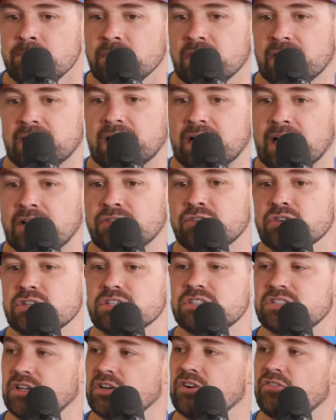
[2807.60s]
like I got through the
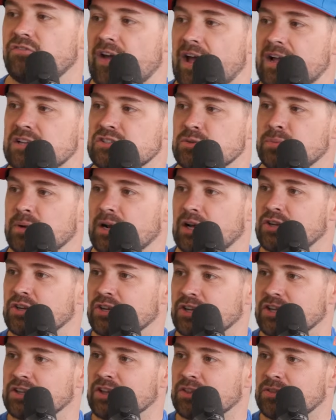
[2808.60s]
center faster, but I
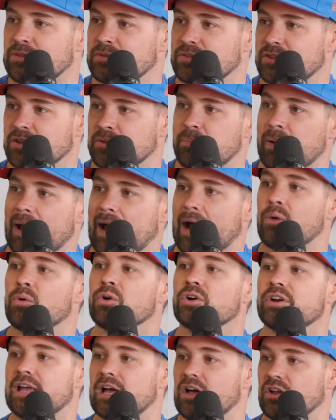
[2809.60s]
couldn't get the
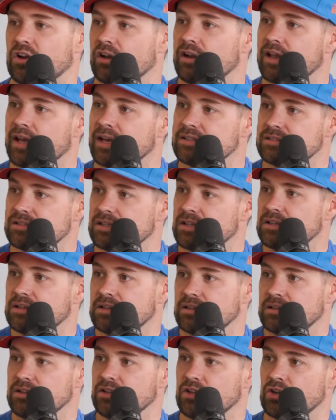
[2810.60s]
power down on exit,
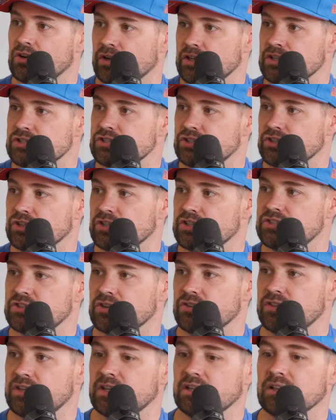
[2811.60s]
as good.
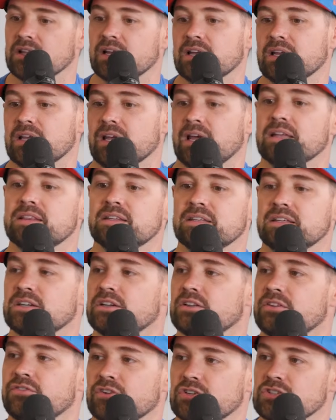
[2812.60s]
So then like at the end
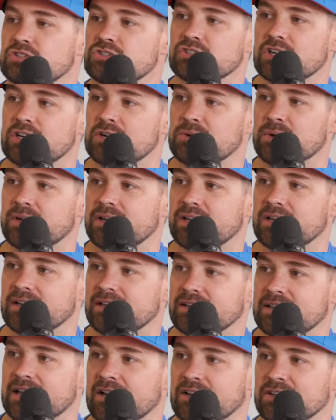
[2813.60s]
of the front straightaway
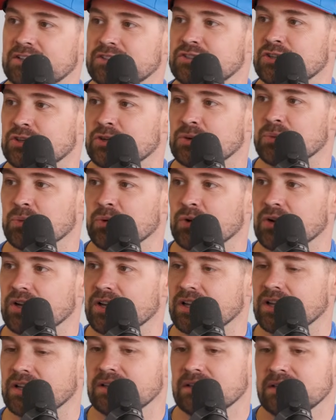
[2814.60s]
down in turn
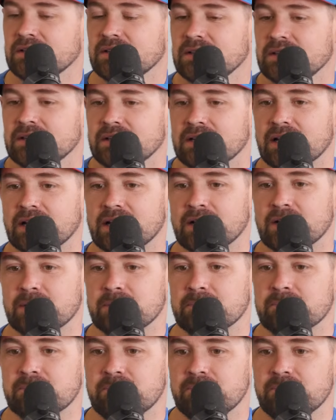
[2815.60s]
1, I